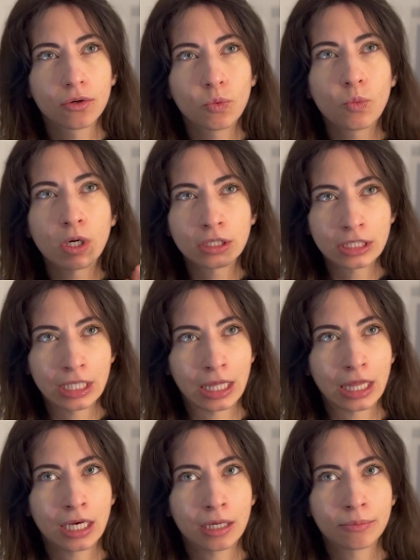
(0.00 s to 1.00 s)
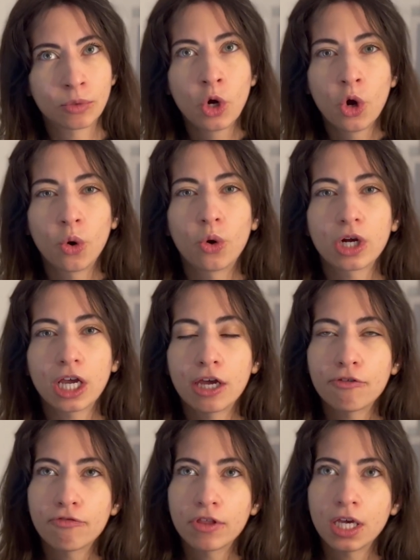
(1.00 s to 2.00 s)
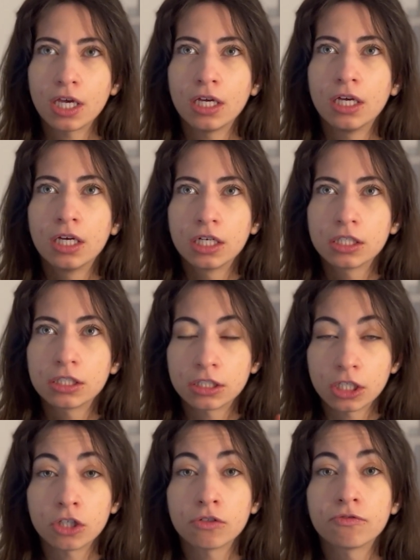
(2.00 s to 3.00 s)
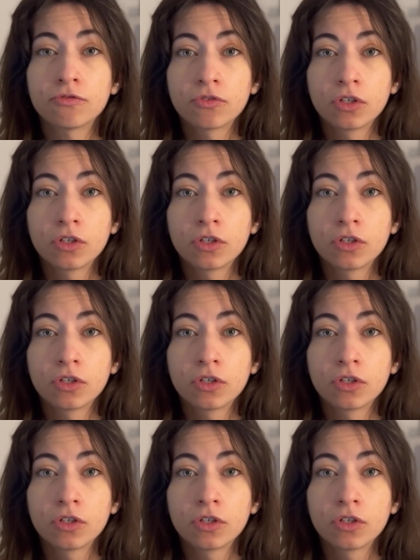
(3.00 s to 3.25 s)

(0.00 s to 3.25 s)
wanting them, or if they serve